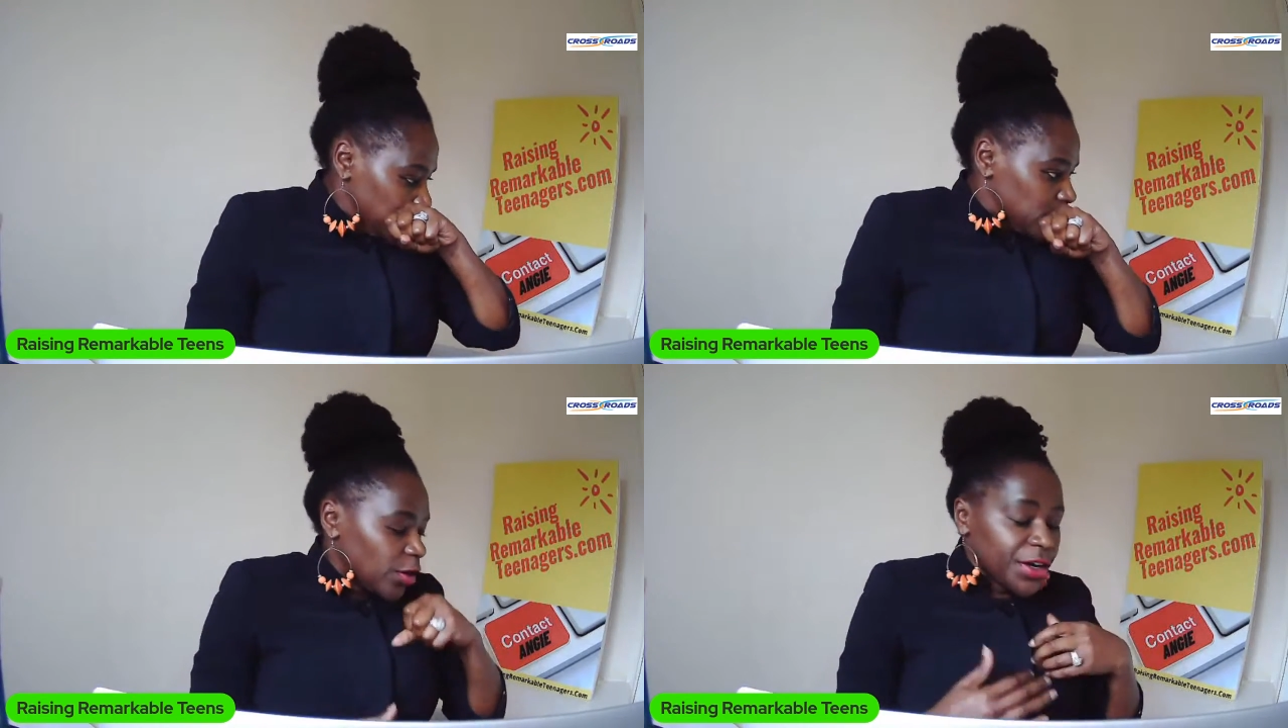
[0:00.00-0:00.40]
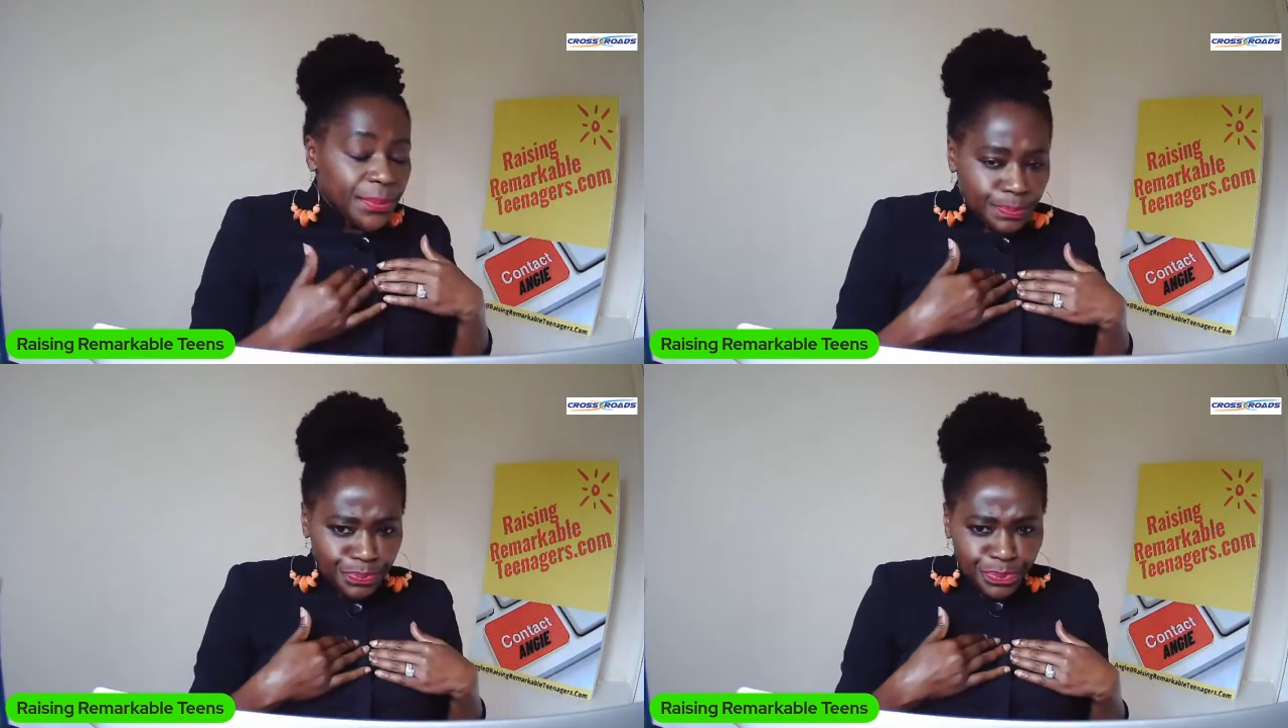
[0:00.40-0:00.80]
sorry,
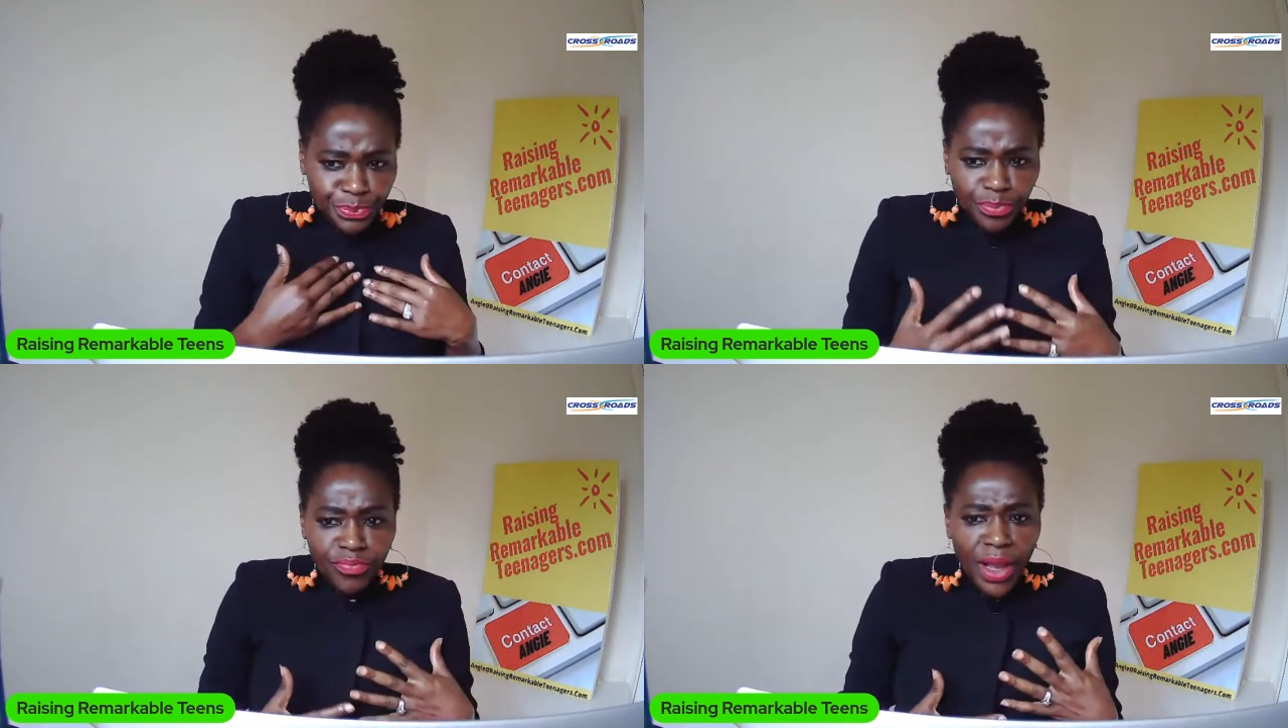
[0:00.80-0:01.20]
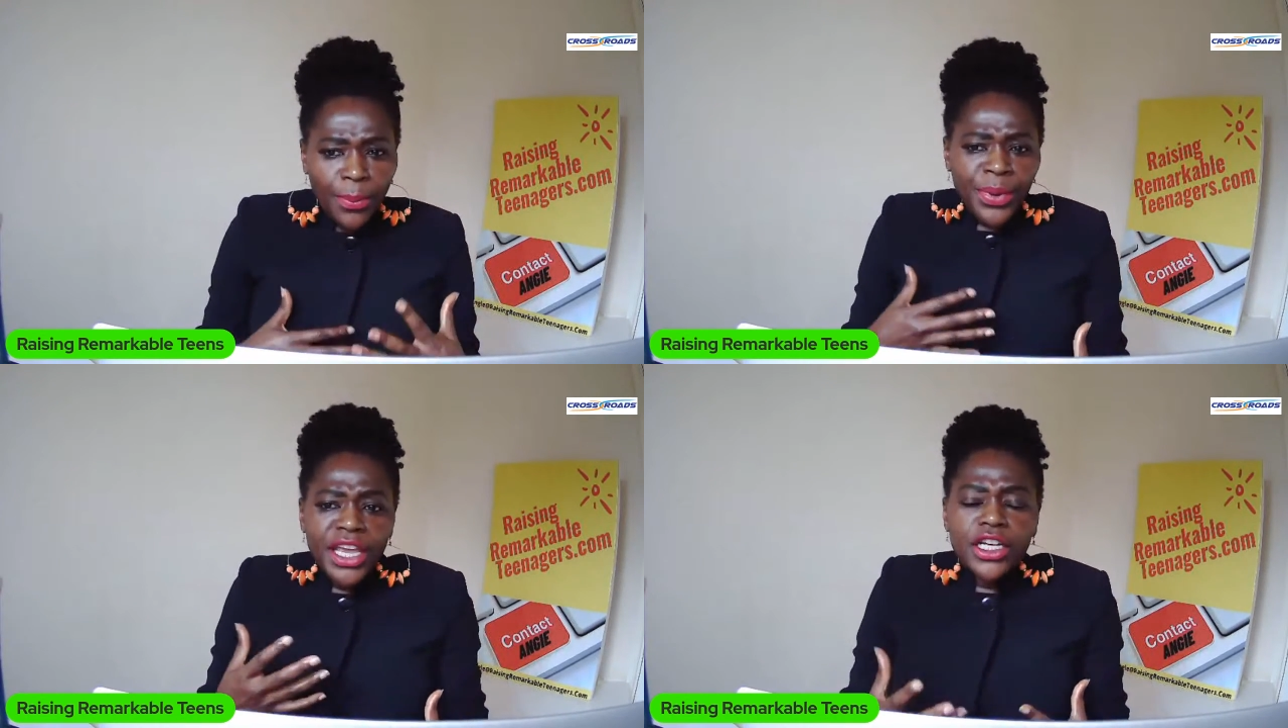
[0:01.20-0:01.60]

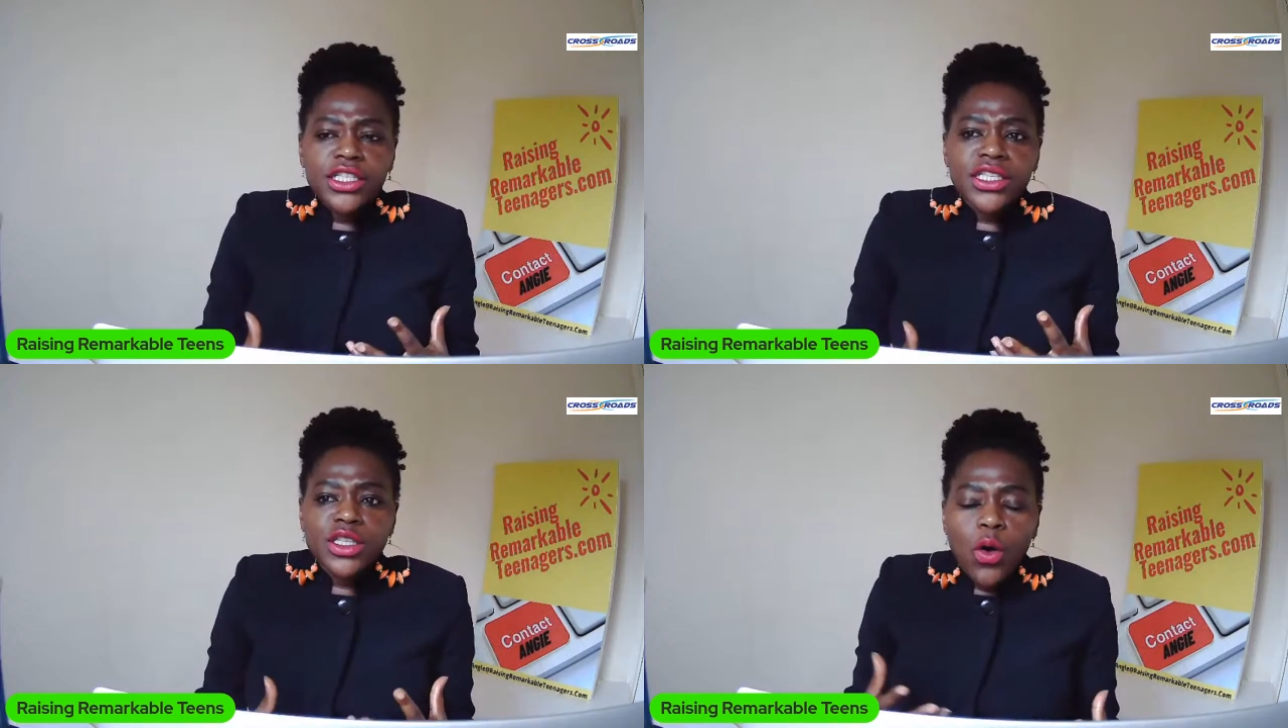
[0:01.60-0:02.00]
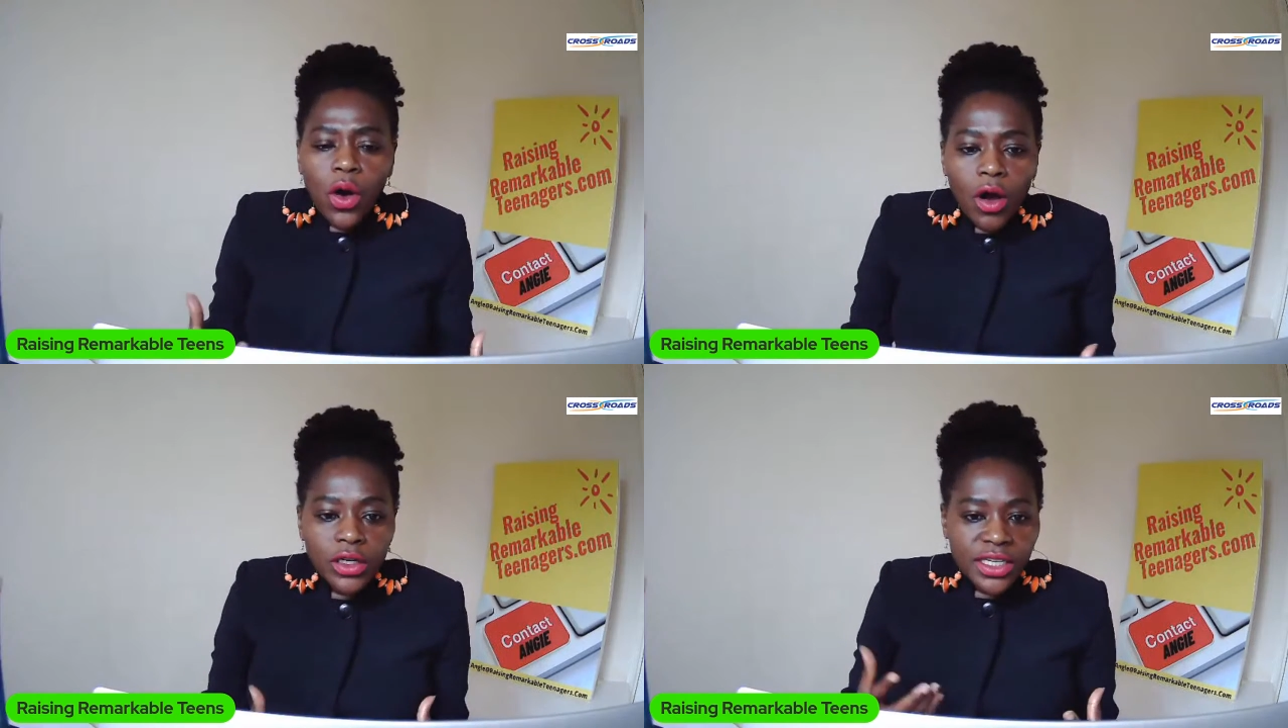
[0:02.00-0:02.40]
being
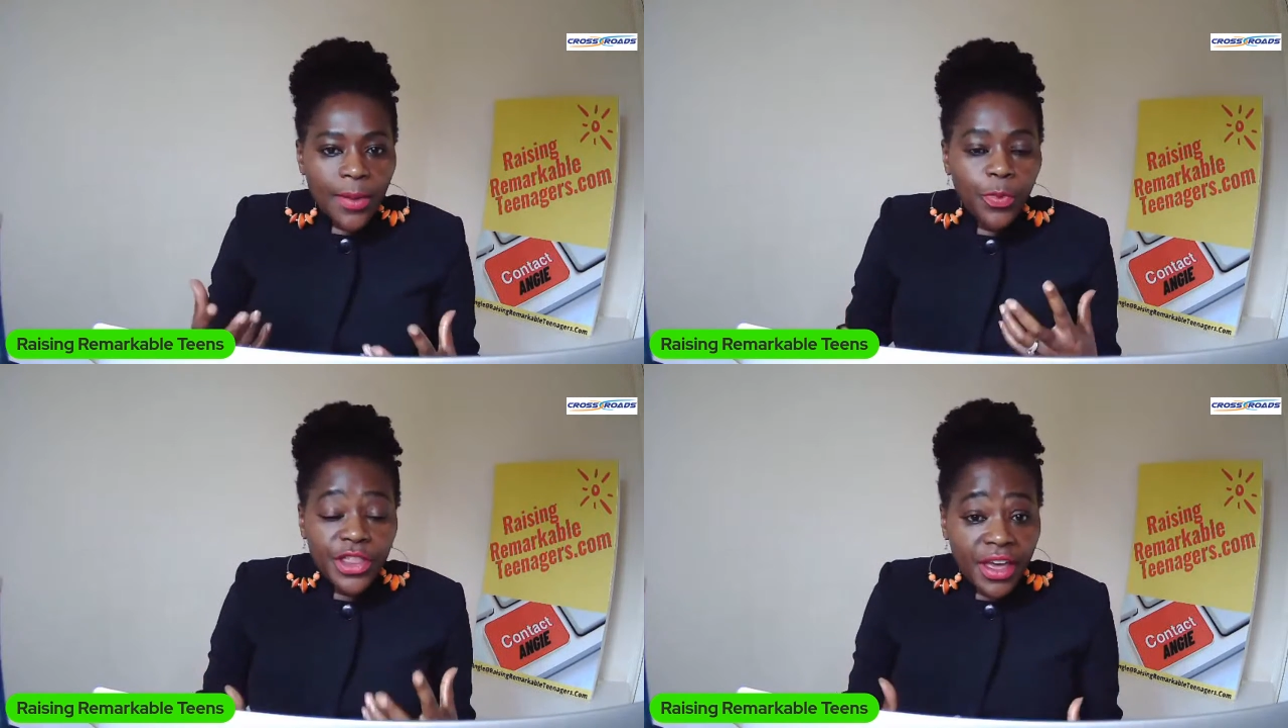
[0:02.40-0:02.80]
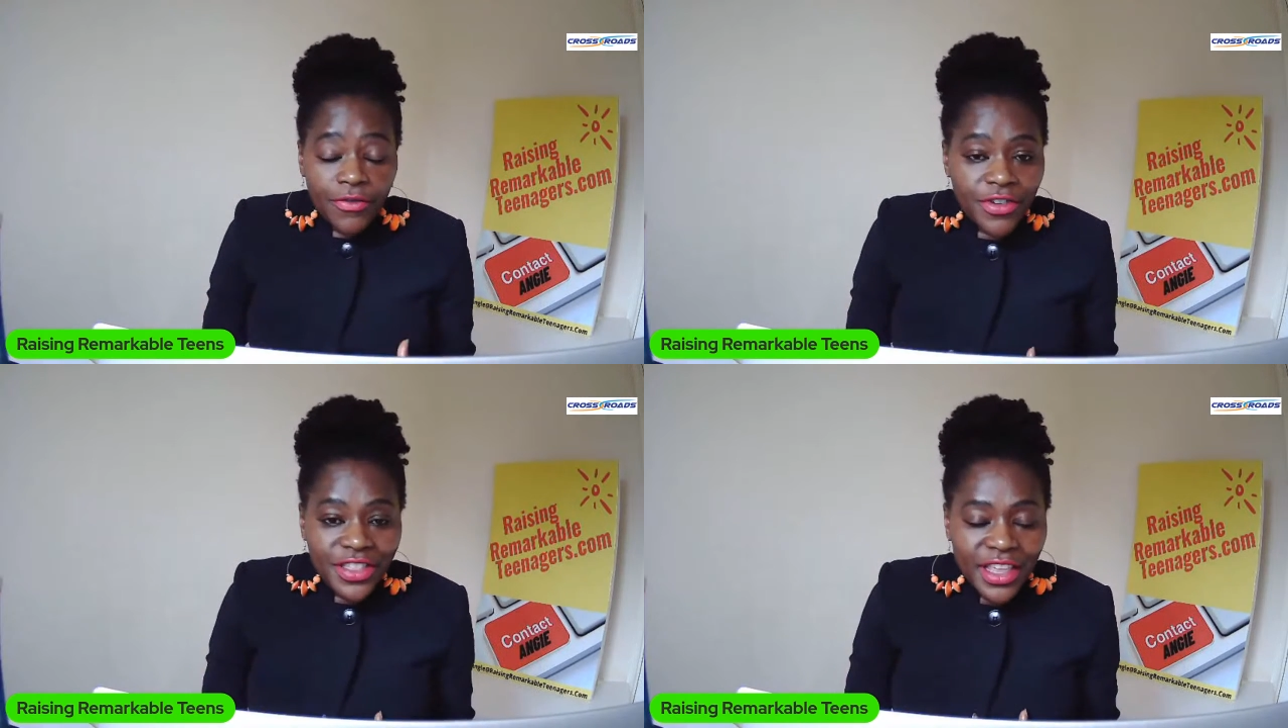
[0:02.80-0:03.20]
so caught up with
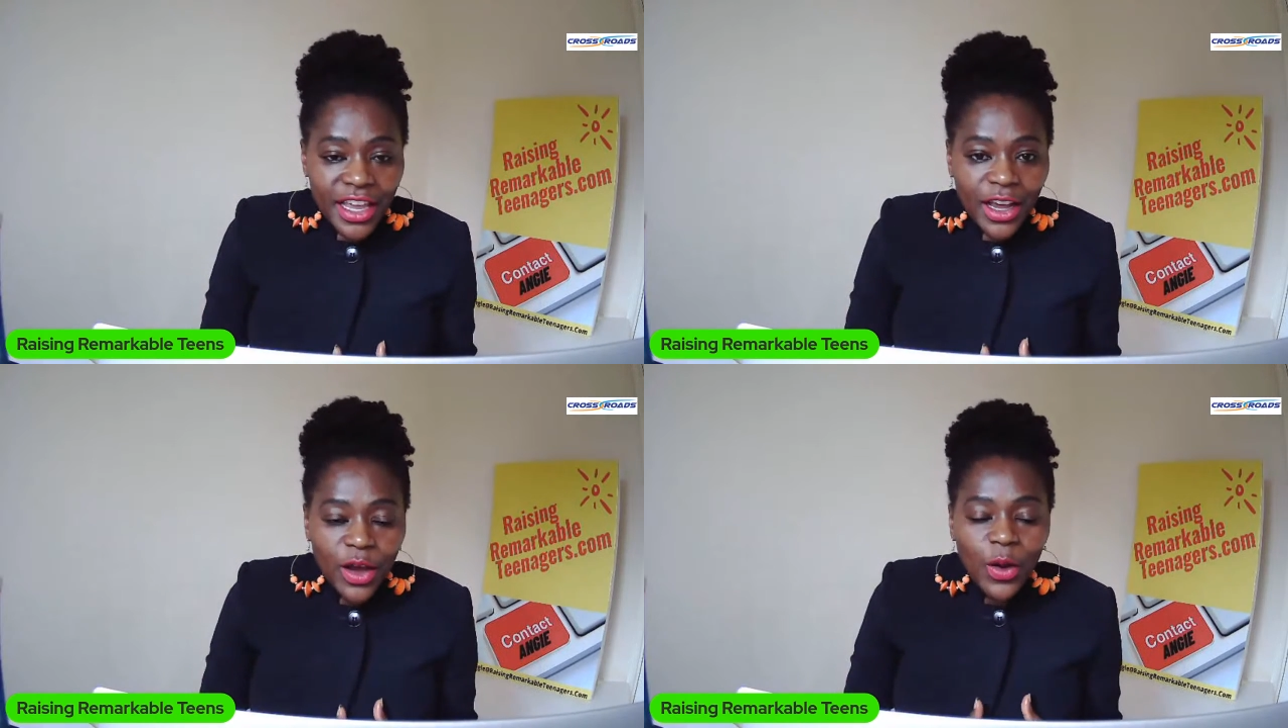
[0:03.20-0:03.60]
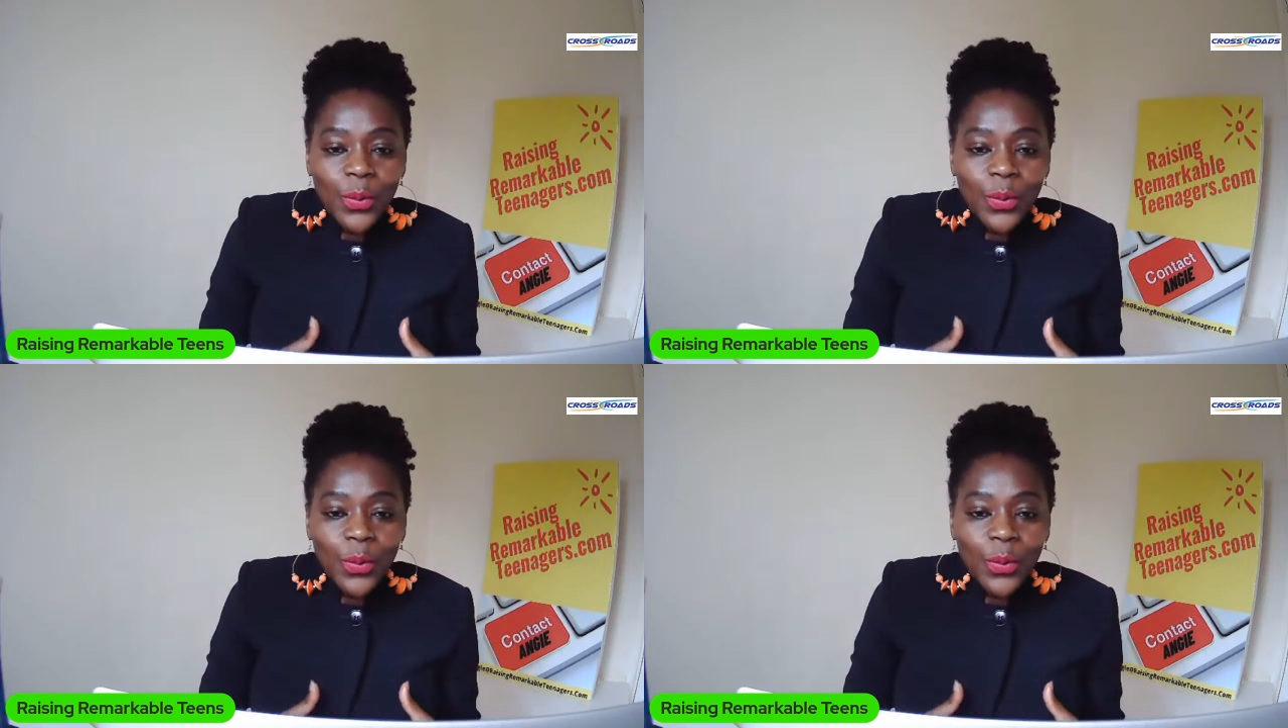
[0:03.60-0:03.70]
everything,